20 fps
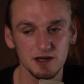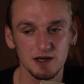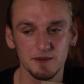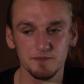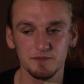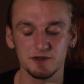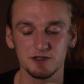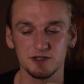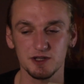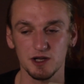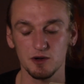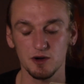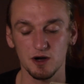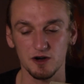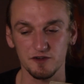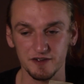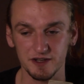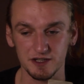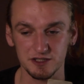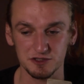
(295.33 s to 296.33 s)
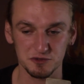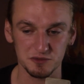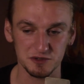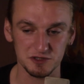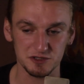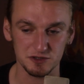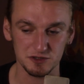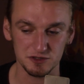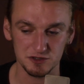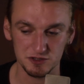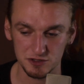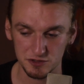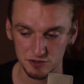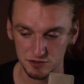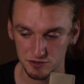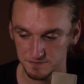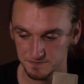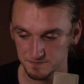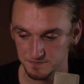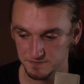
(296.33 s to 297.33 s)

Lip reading: So I think it's always good to